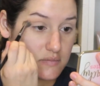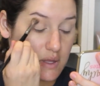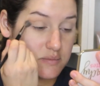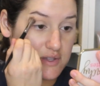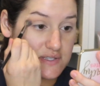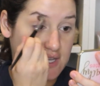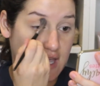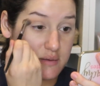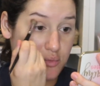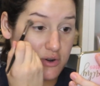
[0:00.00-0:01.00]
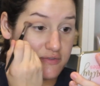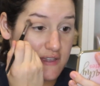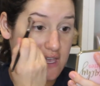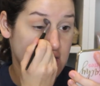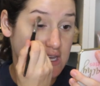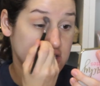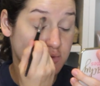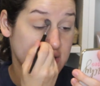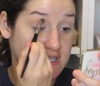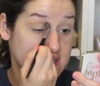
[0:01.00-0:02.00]
I'm using a Morphe
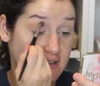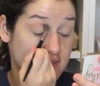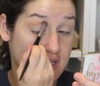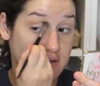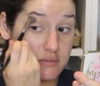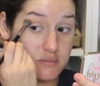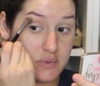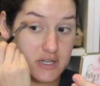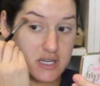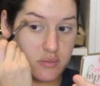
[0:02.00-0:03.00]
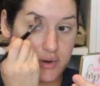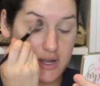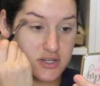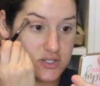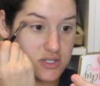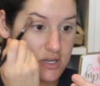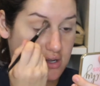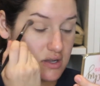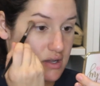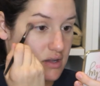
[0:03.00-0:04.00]
E27 blending brush
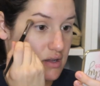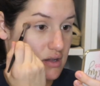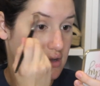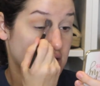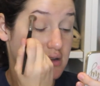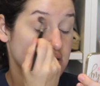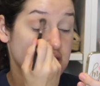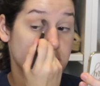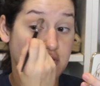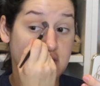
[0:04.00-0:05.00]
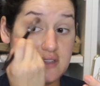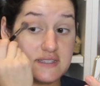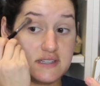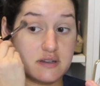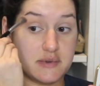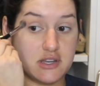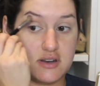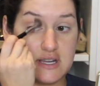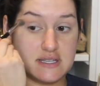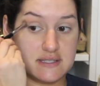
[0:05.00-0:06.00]
to blend this into my
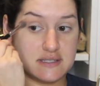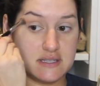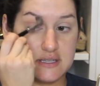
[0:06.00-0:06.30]
crease.